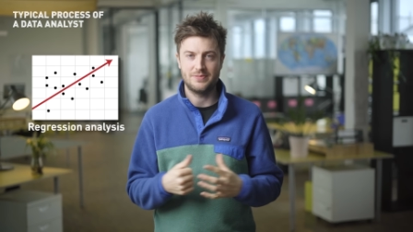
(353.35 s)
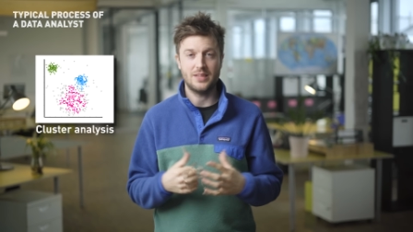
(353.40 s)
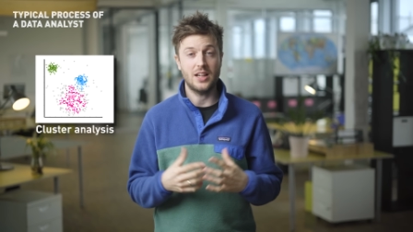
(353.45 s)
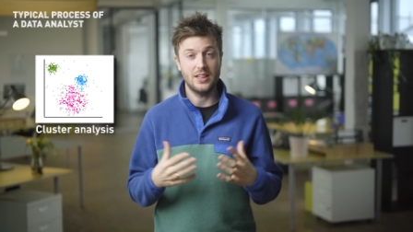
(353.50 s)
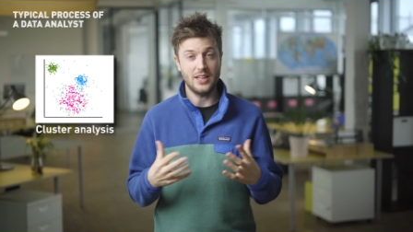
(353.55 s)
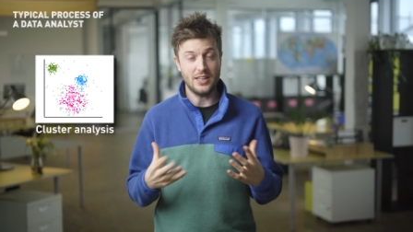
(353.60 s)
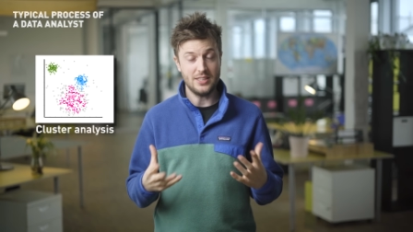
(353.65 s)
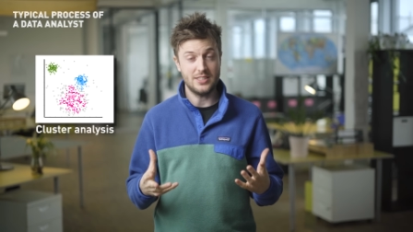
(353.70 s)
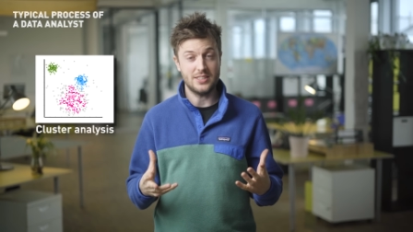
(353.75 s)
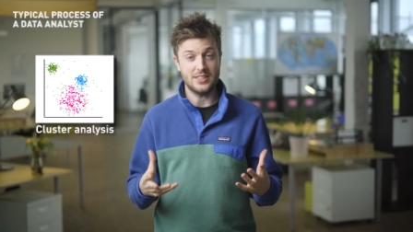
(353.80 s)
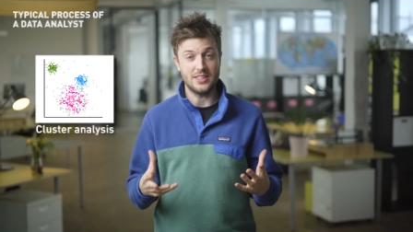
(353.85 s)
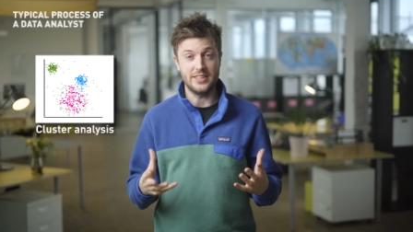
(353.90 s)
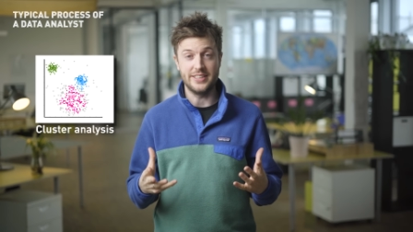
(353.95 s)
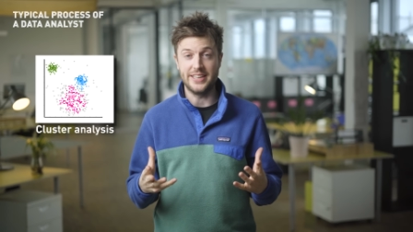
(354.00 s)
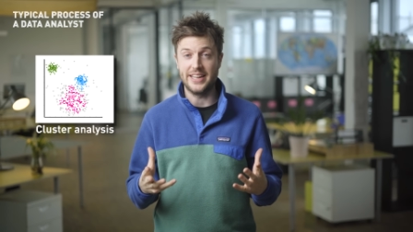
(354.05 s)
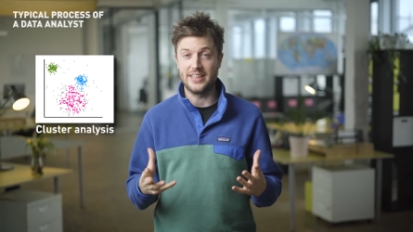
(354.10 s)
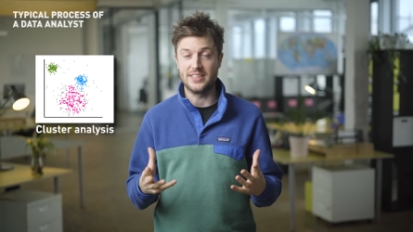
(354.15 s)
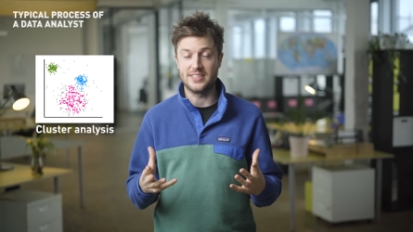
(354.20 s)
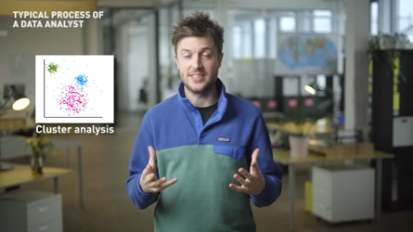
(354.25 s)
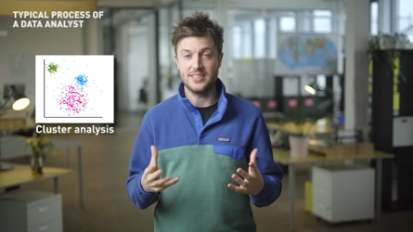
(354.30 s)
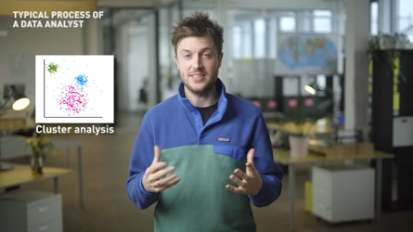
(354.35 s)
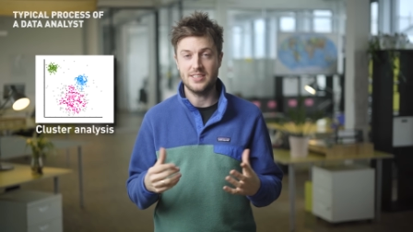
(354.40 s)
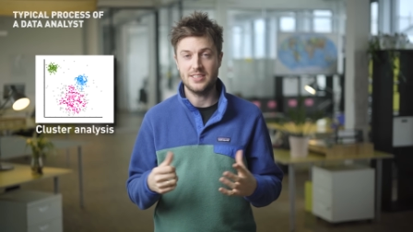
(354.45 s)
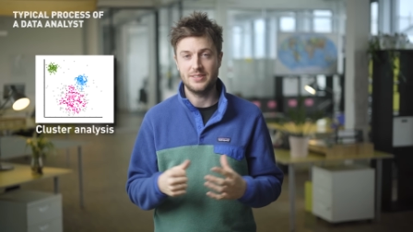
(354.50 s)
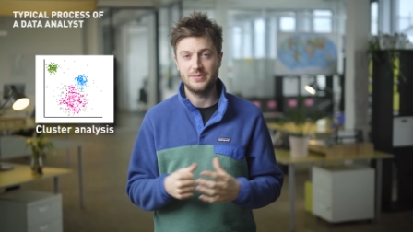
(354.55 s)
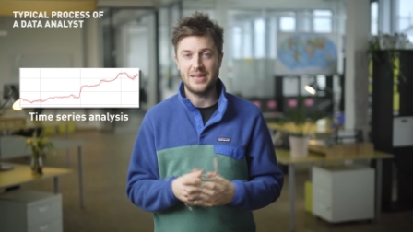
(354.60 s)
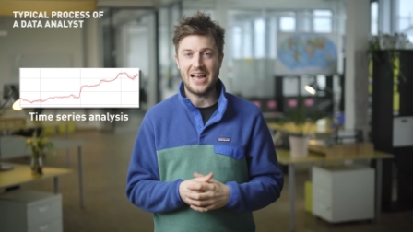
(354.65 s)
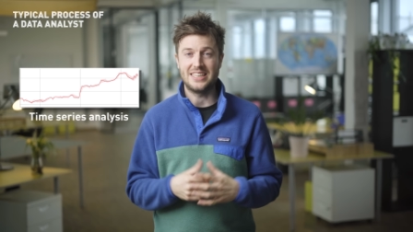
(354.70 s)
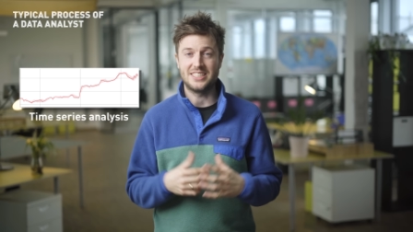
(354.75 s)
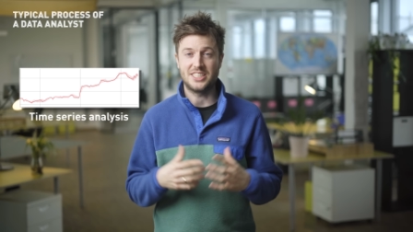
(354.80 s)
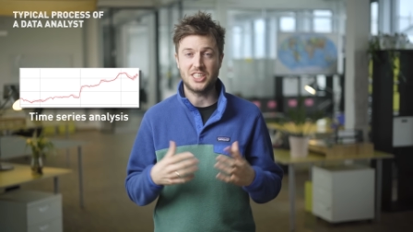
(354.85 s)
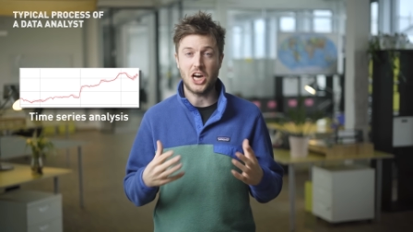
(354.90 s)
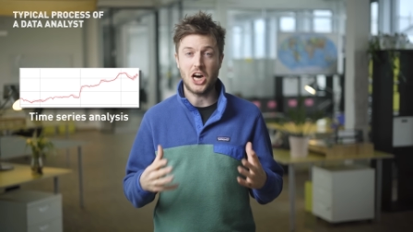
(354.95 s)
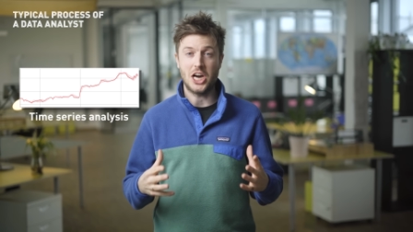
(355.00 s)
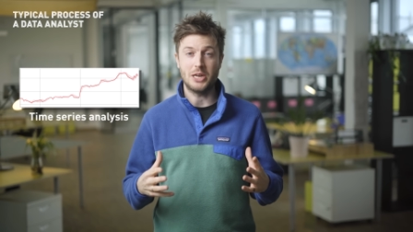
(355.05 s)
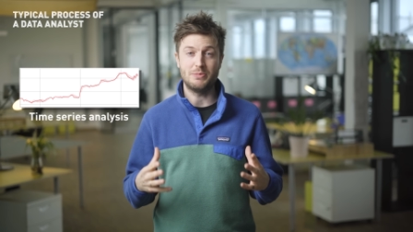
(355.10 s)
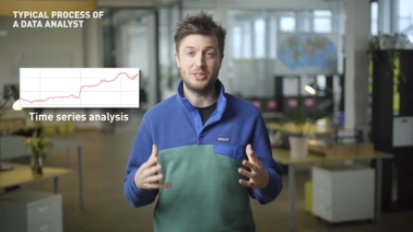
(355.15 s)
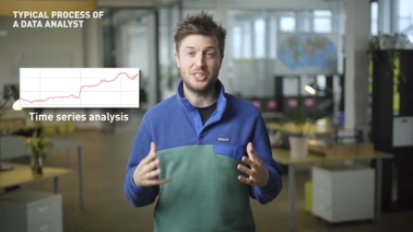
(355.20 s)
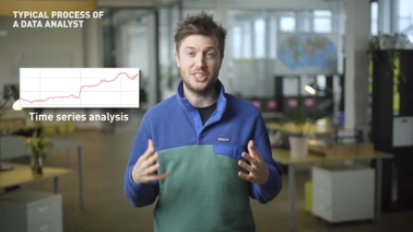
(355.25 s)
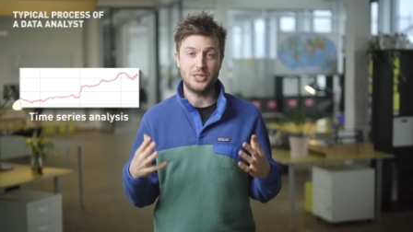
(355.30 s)
cluster analysis, and
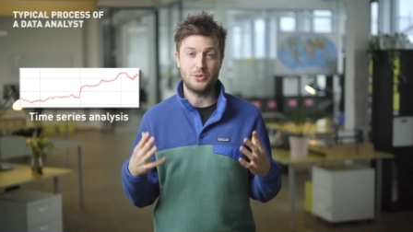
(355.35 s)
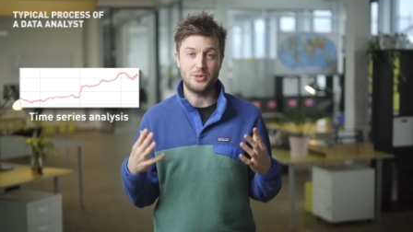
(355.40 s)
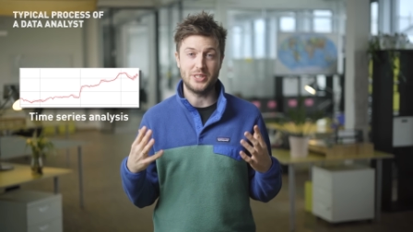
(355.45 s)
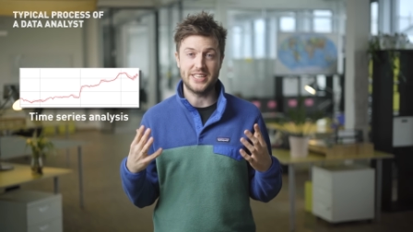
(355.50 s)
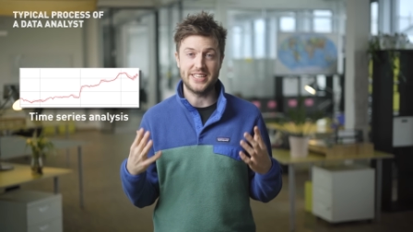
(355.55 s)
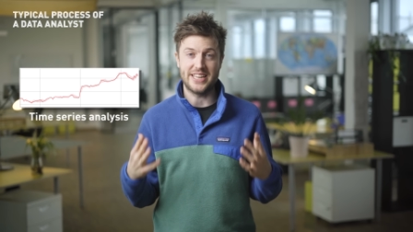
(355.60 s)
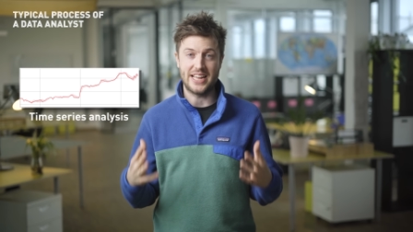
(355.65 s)
time series